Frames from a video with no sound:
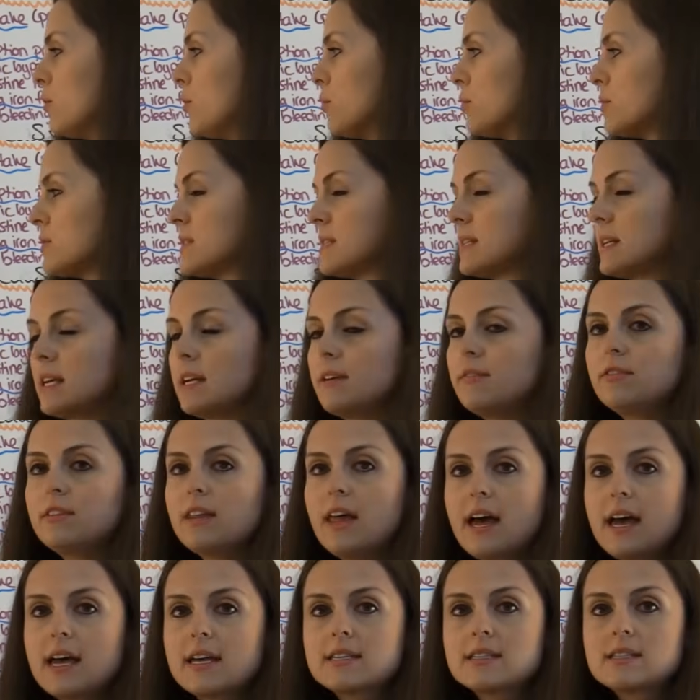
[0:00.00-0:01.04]
will receive
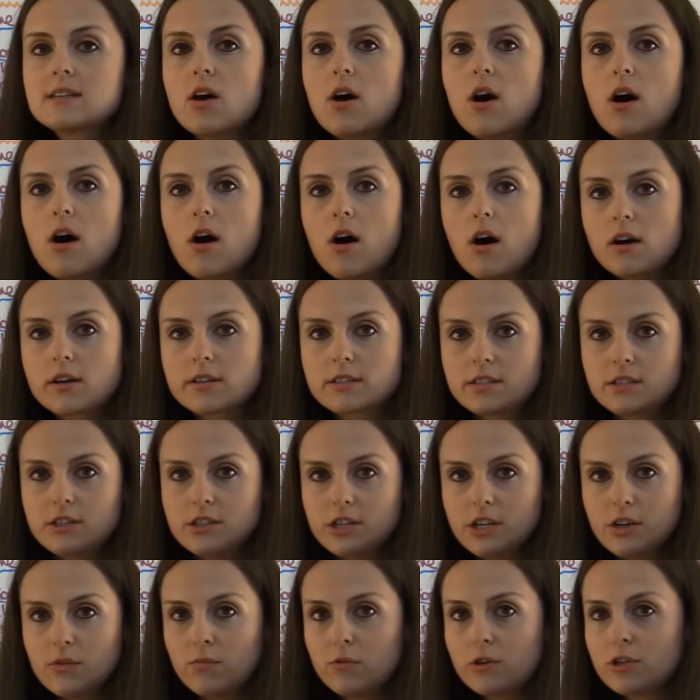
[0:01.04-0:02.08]
less
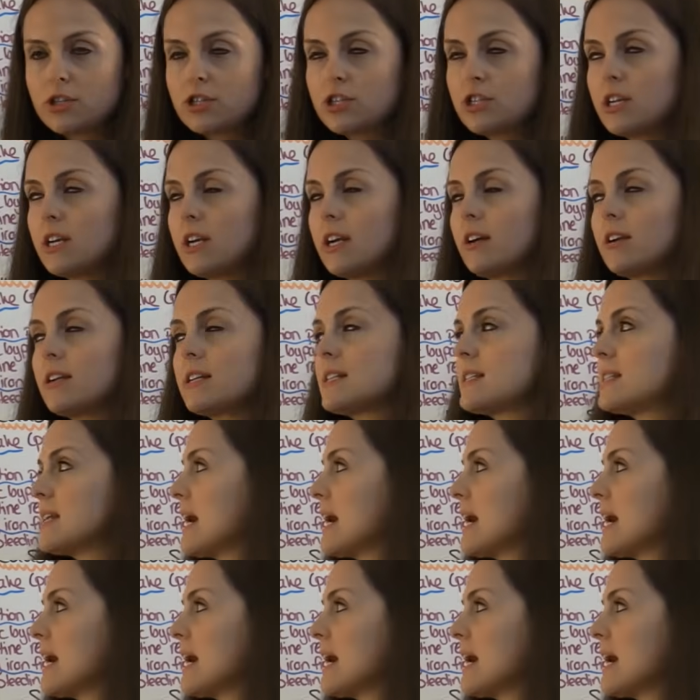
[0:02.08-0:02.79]
oxygen, which here in a